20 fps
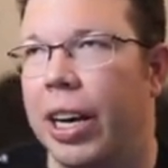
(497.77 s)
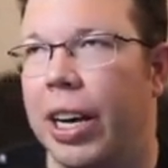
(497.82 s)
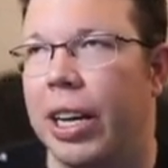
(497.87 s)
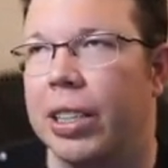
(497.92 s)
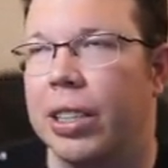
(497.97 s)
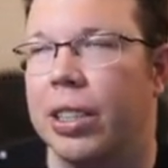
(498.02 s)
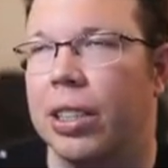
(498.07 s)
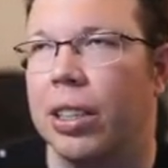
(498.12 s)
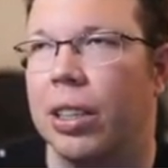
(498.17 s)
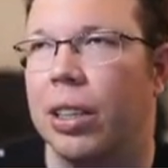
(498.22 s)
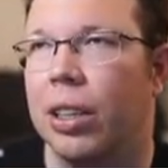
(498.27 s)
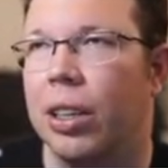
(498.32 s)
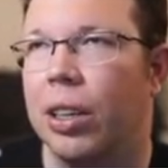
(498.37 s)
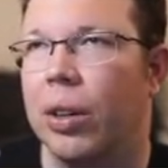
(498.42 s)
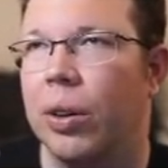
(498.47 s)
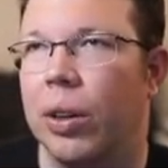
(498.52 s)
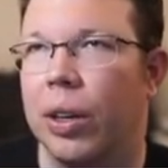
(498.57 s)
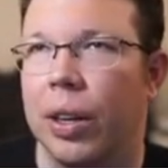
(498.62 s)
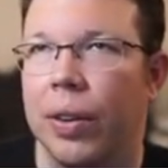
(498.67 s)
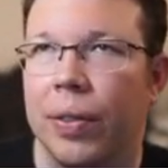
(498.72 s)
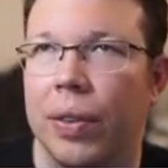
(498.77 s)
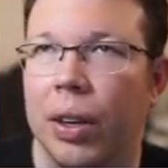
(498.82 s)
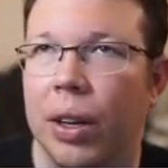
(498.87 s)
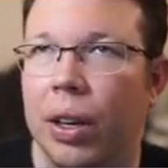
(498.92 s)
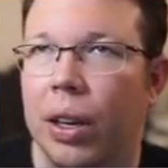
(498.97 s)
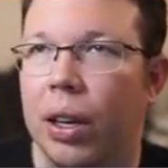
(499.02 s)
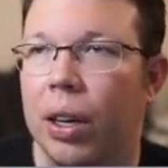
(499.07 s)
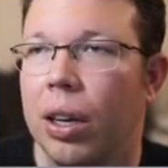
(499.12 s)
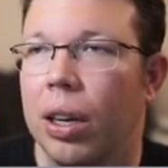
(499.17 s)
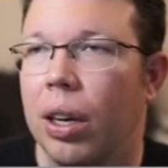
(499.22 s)
task. Oh, okay.
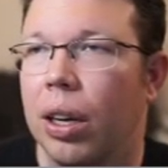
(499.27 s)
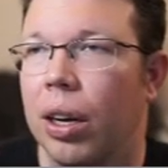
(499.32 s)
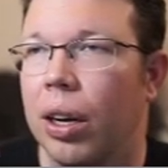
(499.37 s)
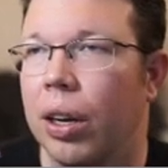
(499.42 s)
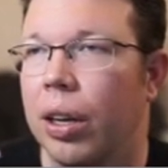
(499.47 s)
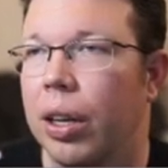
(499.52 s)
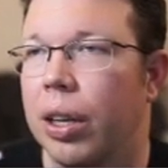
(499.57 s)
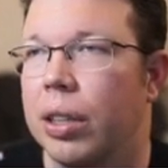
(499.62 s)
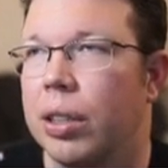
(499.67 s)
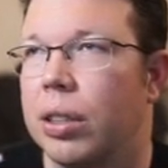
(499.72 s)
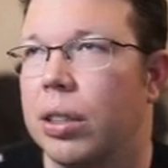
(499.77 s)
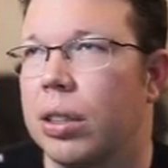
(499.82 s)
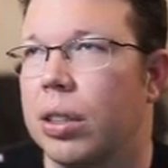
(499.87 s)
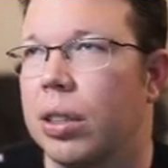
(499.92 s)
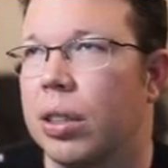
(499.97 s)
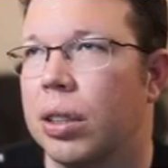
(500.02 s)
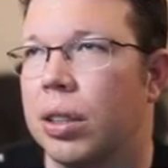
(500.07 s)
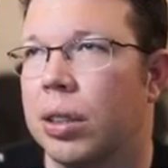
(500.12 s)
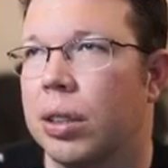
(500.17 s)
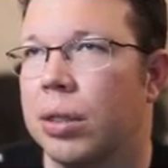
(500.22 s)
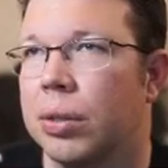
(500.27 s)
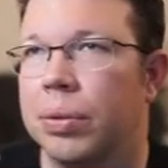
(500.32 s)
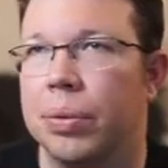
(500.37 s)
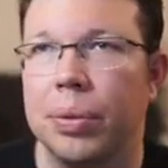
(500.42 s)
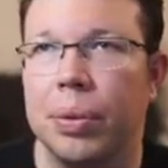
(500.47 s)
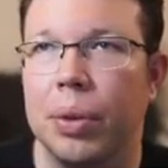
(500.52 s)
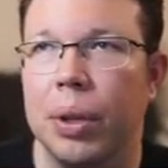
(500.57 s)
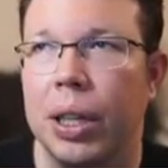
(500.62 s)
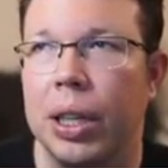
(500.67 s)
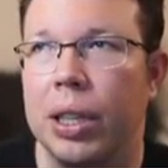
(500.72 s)
Here, let's, uh,
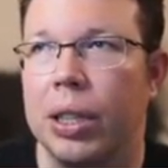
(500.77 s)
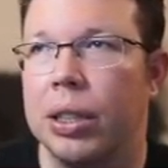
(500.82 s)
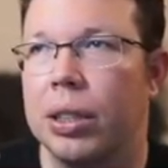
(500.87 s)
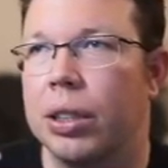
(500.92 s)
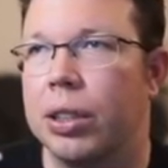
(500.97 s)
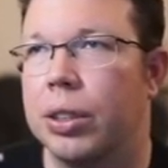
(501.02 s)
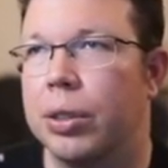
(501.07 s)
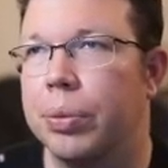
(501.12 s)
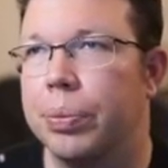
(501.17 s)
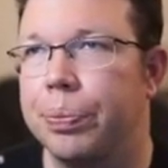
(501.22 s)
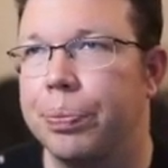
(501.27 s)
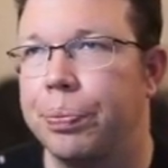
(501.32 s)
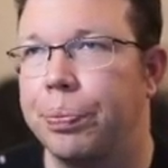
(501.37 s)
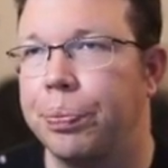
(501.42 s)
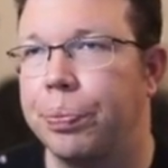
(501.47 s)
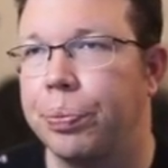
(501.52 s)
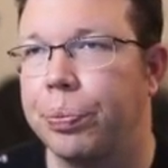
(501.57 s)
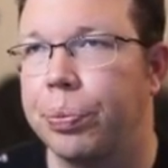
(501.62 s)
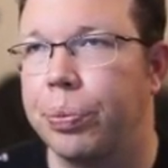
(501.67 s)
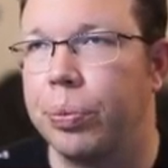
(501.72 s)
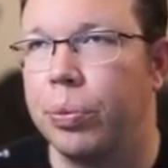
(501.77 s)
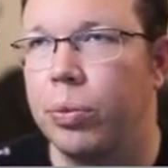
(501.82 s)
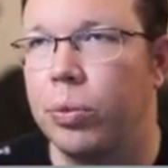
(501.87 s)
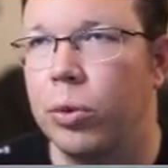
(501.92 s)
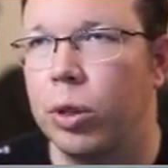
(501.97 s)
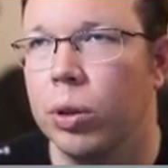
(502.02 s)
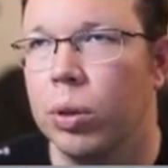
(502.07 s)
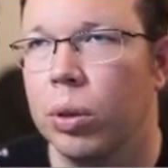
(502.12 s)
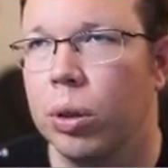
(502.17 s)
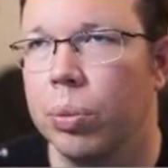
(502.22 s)
let's...
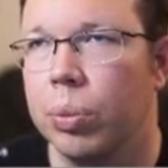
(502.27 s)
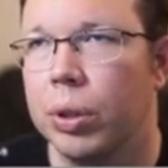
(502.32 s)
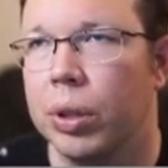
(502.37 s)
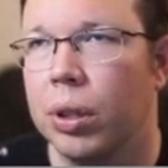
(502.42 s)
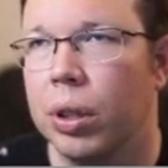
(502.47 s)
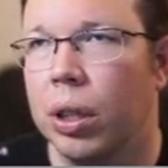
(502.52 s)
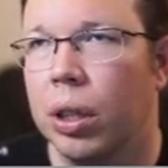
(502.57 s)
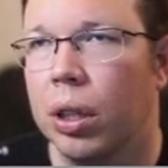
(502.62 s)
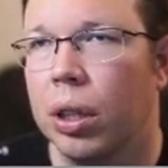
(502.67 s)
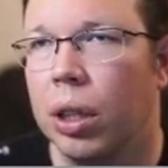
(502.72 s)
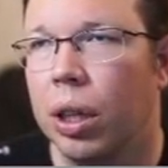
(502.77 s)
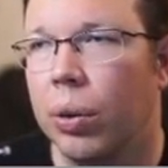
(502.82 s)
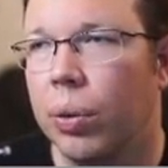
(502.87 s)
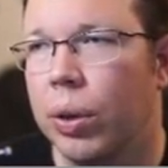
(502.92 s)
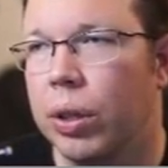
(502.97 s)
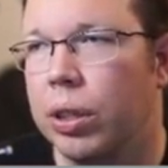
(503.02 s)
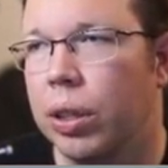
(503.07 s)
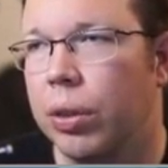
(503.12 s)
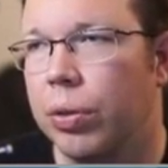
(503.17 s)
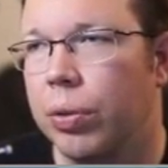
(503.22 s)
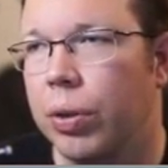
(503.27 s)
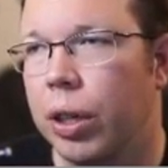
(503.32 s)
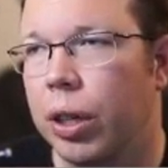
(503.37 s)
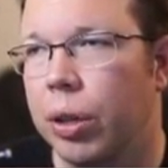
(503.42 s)
Oops, that was our